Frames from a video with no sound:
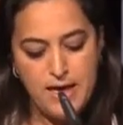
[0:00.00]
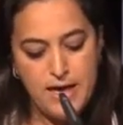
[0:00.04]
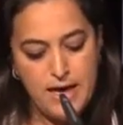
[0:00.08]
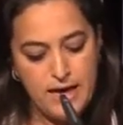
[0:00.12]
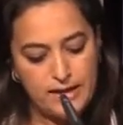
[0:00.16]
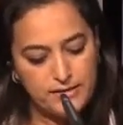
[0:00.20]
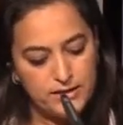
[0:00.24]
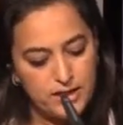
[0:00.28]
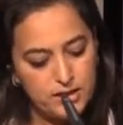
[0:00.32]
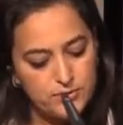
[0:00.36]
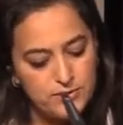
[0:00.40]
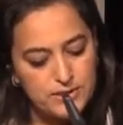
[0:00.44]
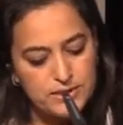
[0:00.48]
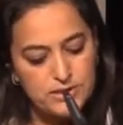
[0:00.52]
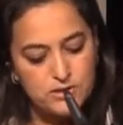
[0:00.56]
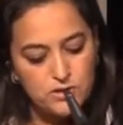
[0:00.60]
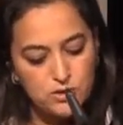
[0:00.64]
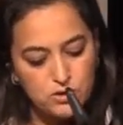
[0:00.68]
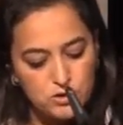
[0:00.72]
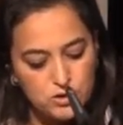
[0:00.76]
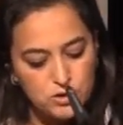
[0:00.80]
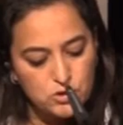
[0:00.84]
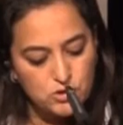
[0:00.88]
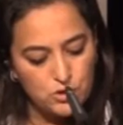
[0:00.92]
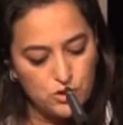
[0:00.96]
And there is
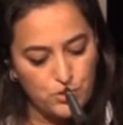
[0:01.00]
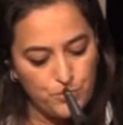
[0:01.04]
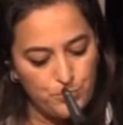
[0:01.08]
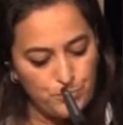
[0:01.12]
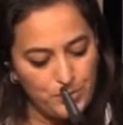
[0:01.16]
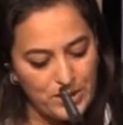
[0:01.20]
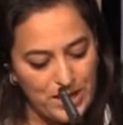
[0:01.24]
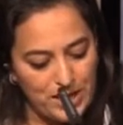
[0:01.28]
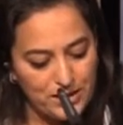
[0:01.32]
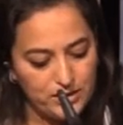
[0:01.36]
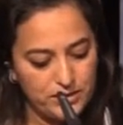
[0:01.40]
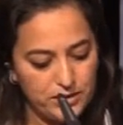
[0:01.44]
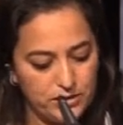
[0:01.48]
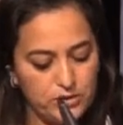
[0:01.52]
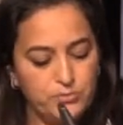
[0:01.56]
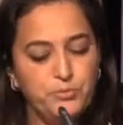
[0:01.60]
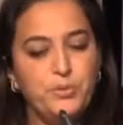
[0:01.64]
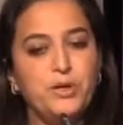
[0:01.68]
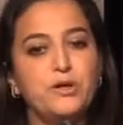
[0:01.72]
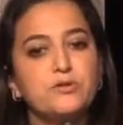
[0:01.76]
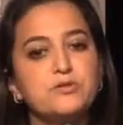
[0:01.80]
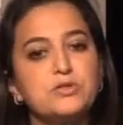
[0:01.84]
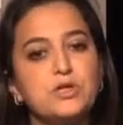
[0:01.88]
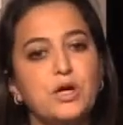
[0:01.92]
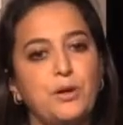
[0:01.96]
also a plan
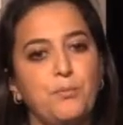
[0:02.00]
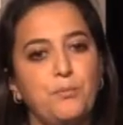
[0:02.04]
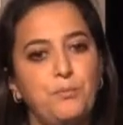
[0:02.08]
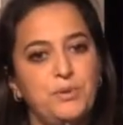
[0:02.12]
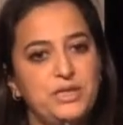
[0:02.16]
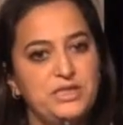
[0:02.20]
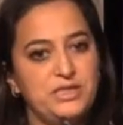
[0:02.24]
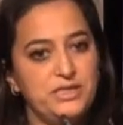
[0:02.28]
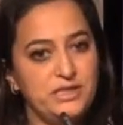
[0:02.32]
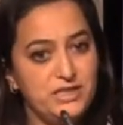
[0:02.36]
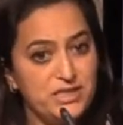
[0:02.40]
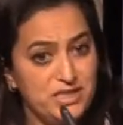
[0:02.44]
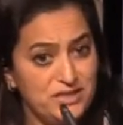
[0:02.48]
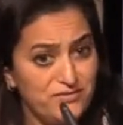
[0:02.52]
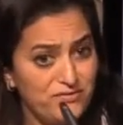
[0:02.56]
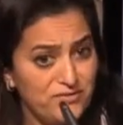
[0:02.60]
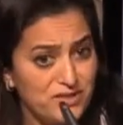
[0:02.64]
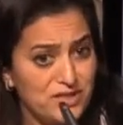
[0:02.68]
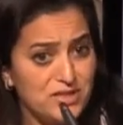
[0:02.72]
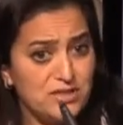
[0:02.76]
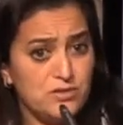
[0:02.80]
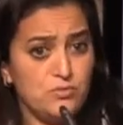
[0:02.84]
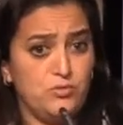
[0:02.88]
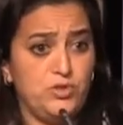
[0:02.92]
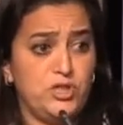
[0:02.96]
about
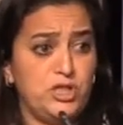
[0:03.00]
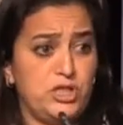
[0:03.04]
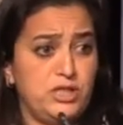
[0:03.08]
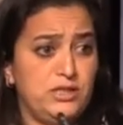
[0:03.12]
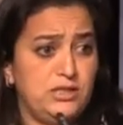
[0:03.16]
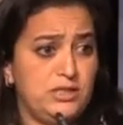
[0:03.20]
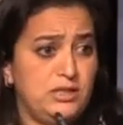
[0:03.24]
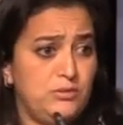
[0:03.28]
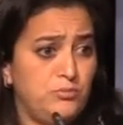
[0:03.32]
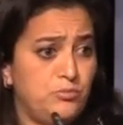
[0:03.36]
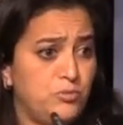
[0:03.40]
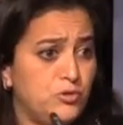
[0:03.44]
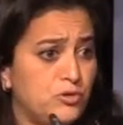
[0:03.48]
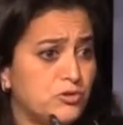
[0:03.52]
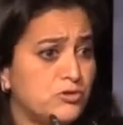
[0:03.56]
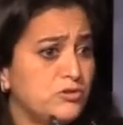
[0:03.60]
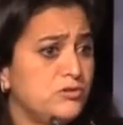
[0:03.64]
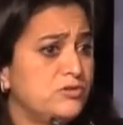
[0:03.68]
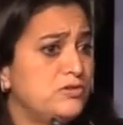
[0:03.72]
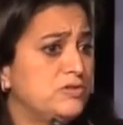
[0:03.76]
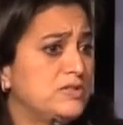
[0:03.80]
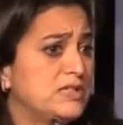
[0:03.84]
competitiveness, which is important.